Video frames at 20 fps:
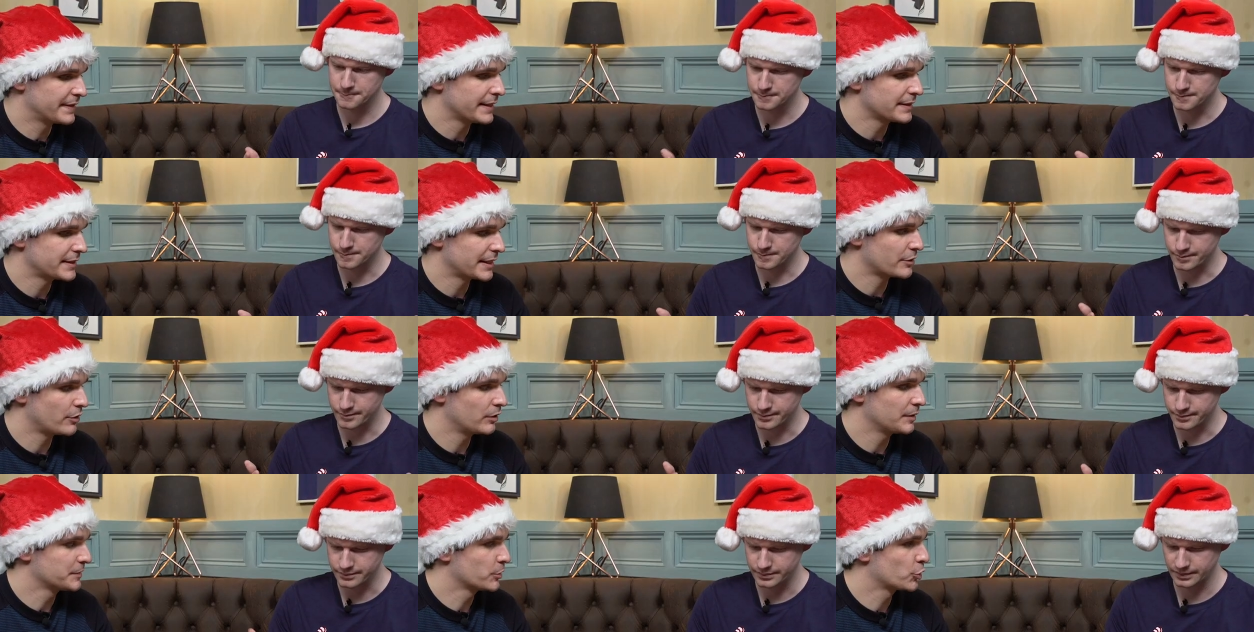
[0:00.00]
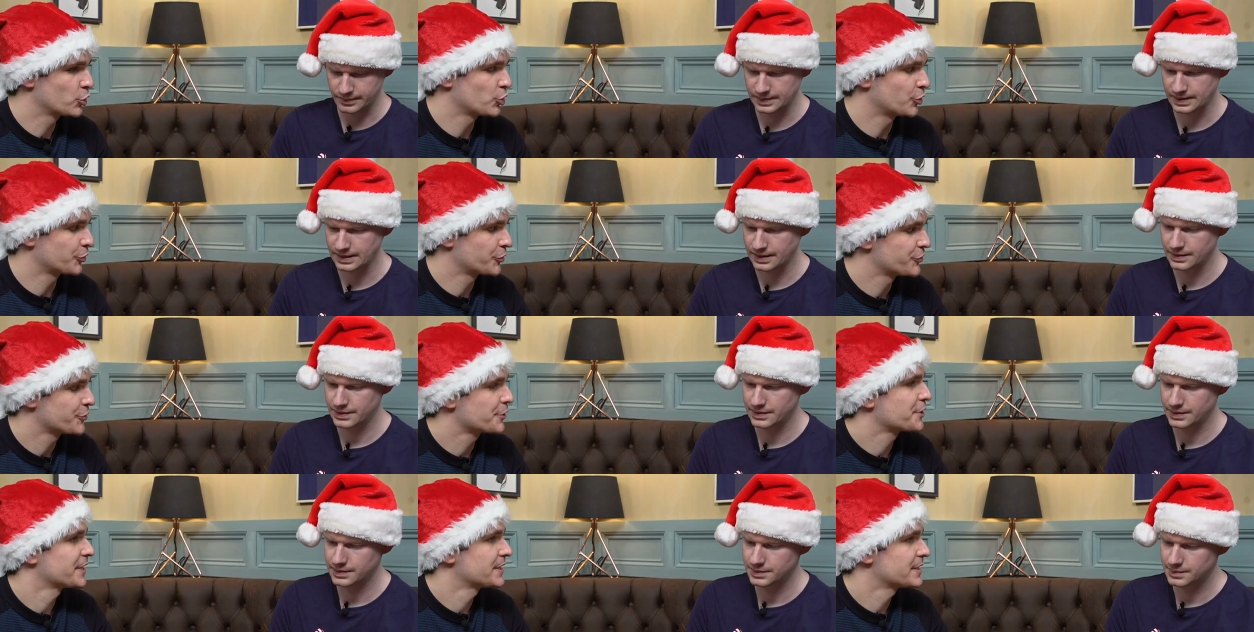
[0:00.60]
Speaker 1: I think they call it a
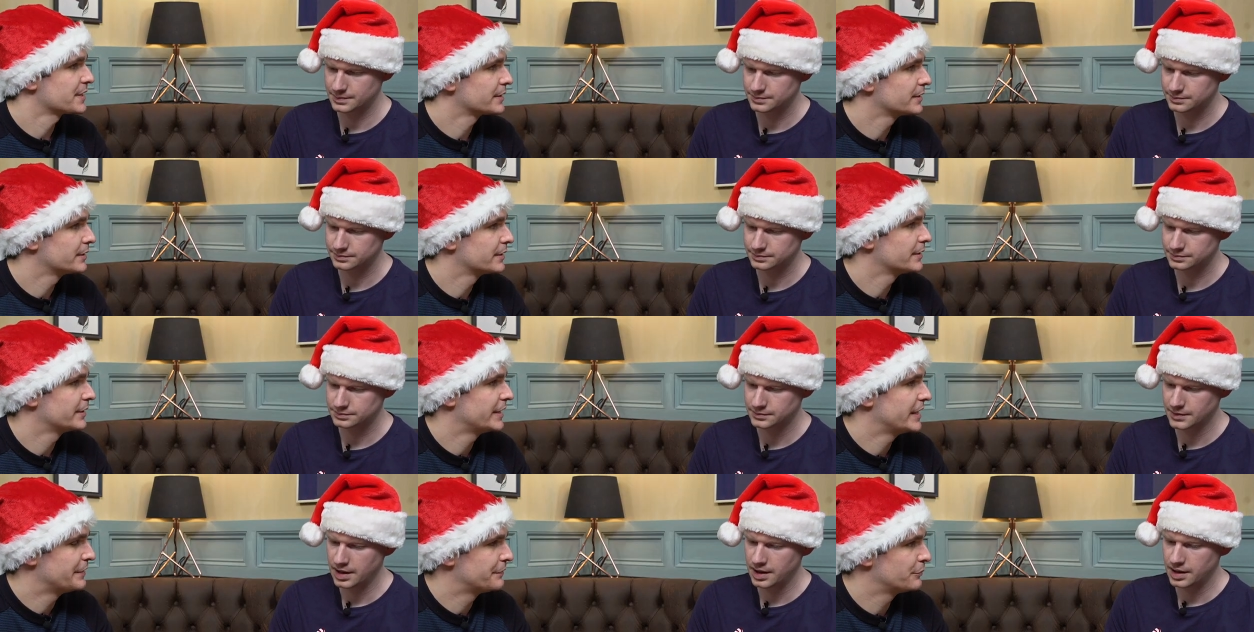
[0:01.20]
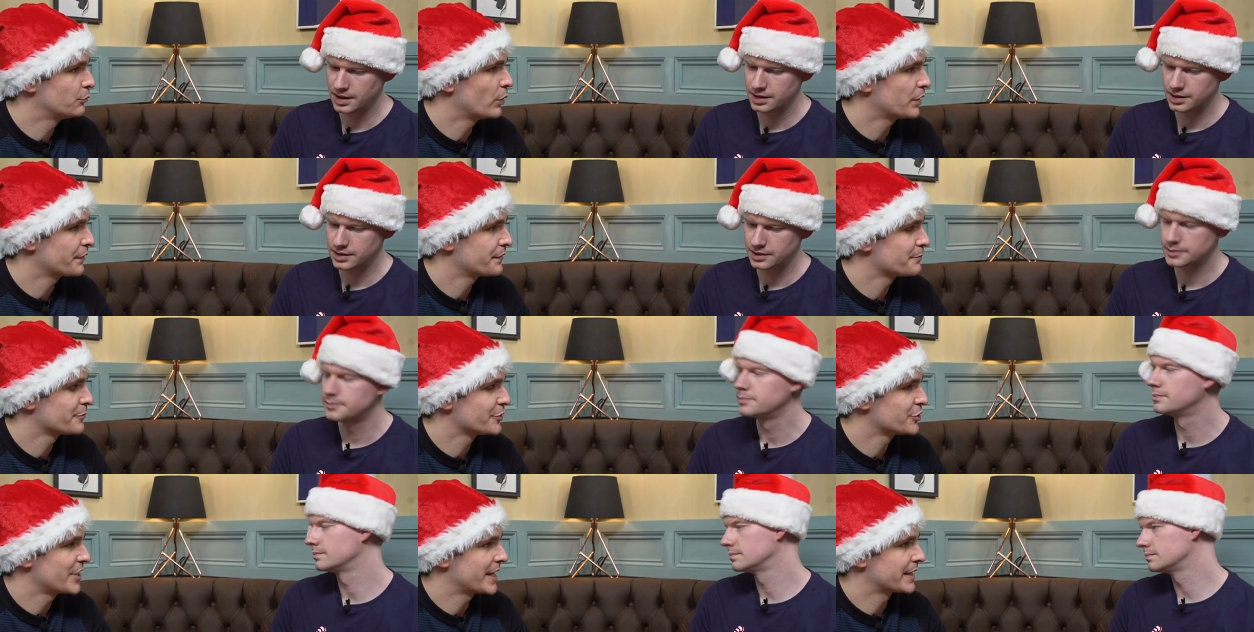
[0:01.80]
short circuit. If
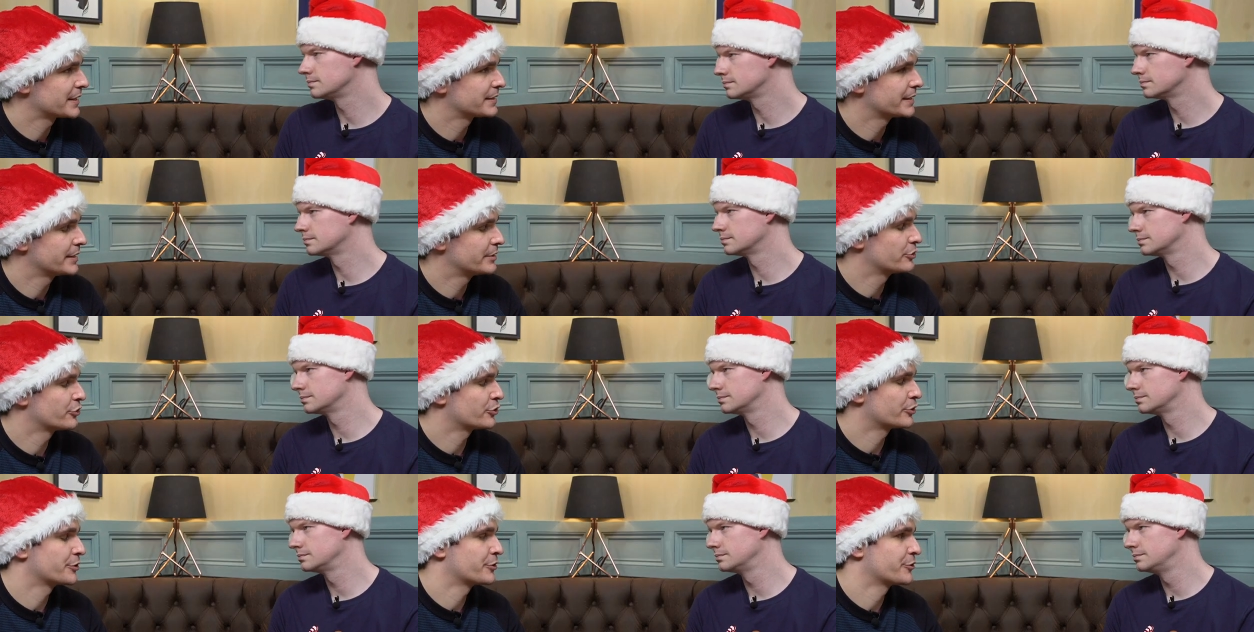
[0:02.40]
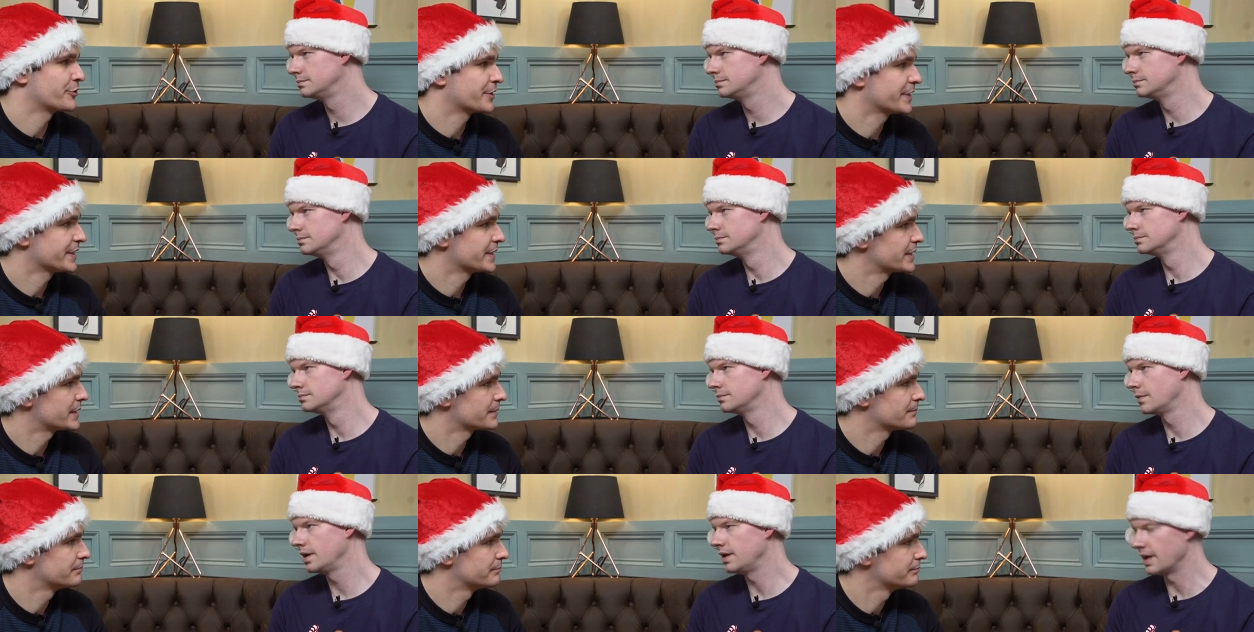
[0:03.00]
one of them rejects, it short
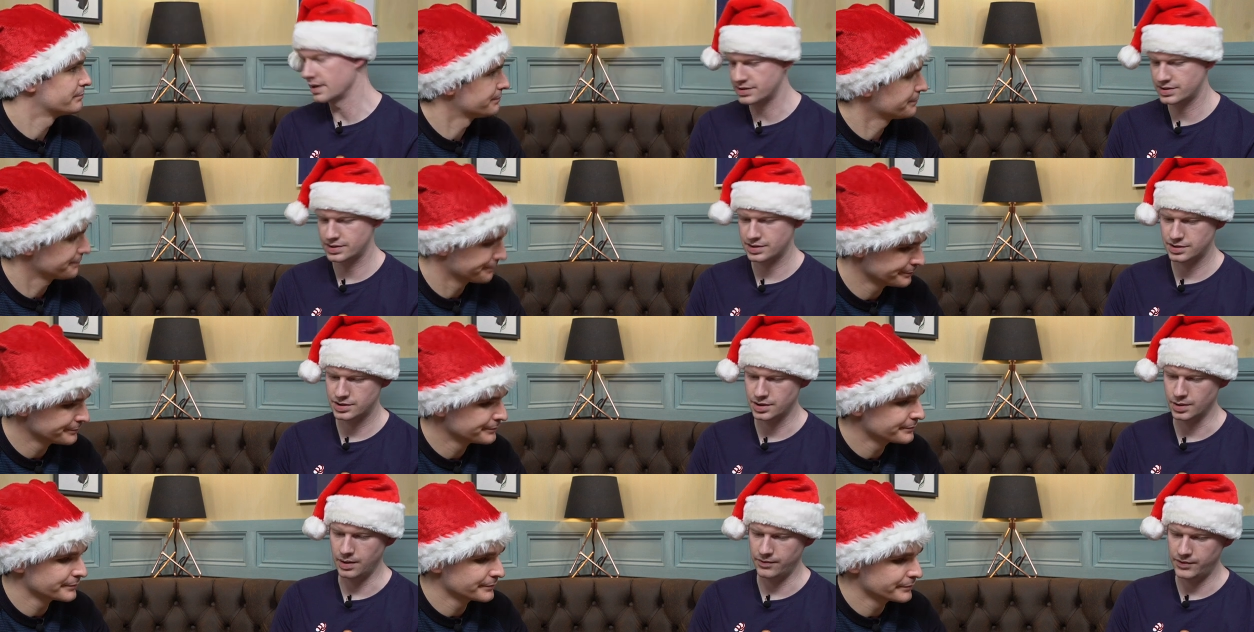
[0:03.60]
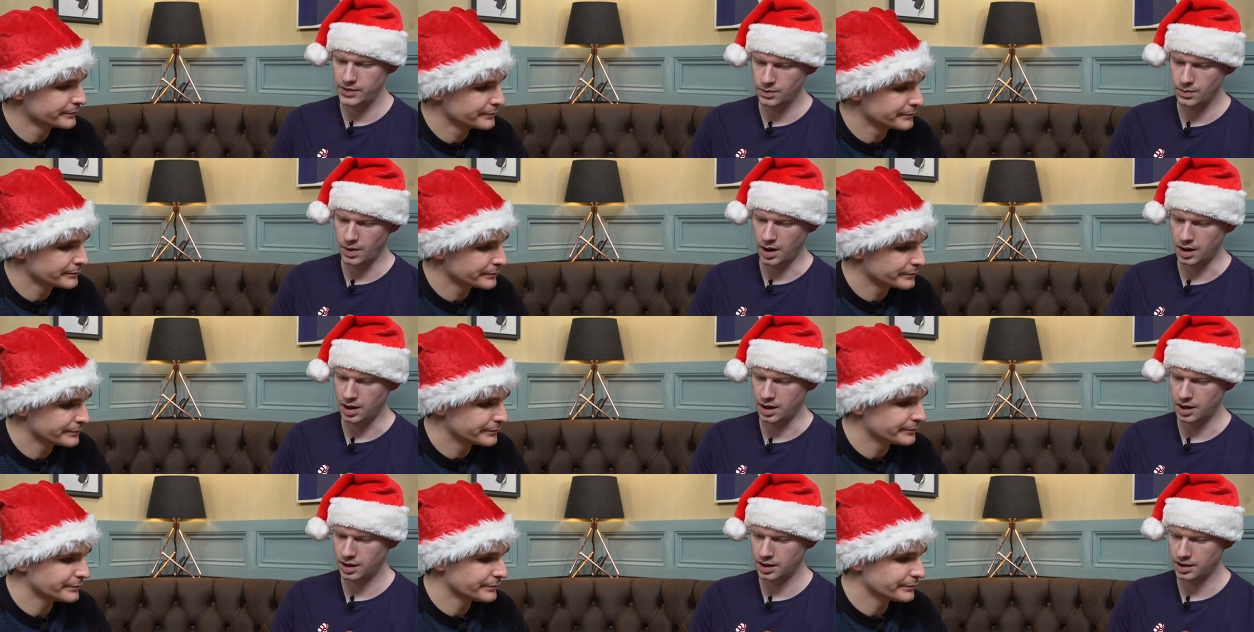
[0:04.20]
circuits.
Speaker 2: Yes. So if
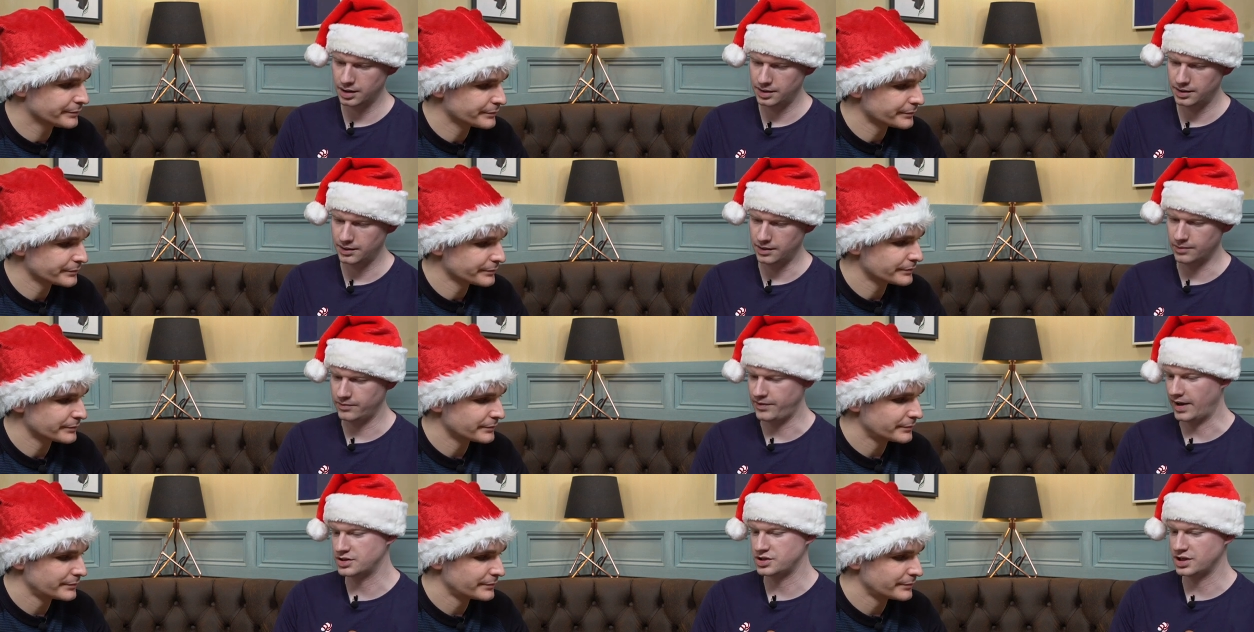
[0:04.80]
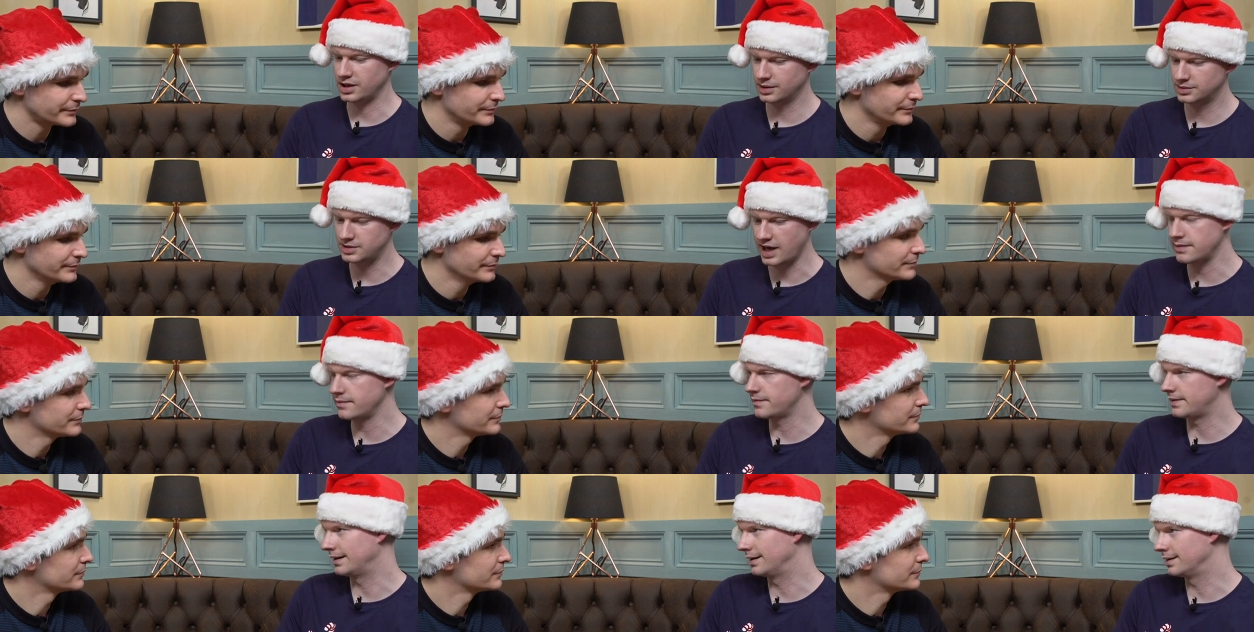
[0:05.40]
you are
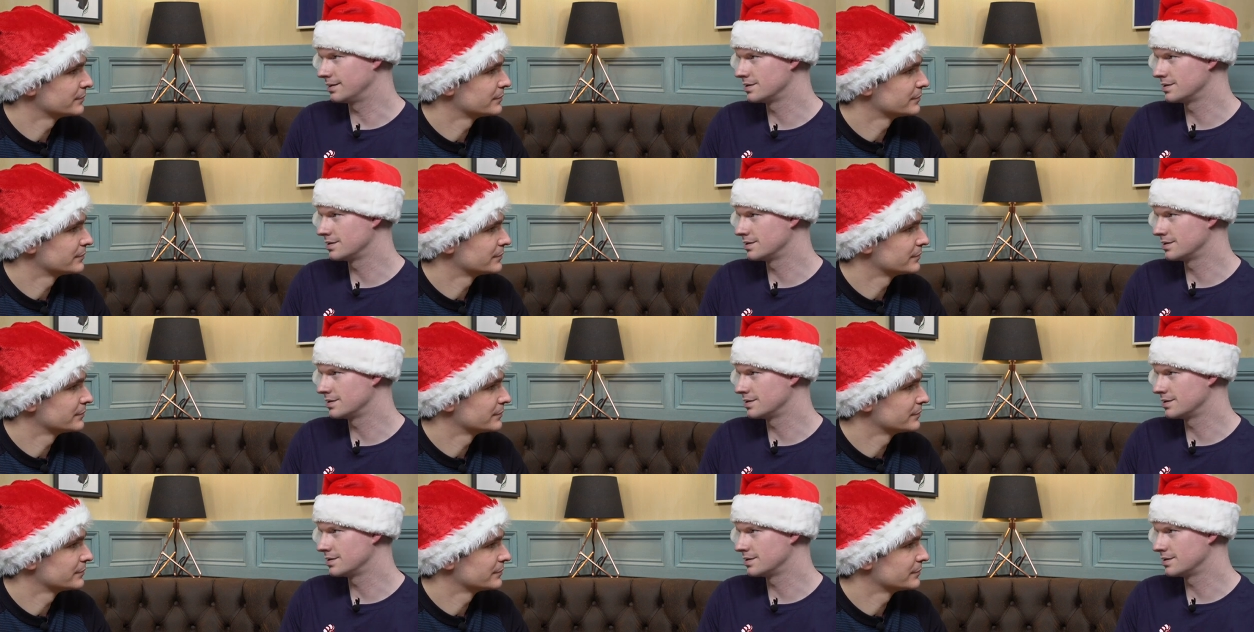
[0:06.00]
fetching 10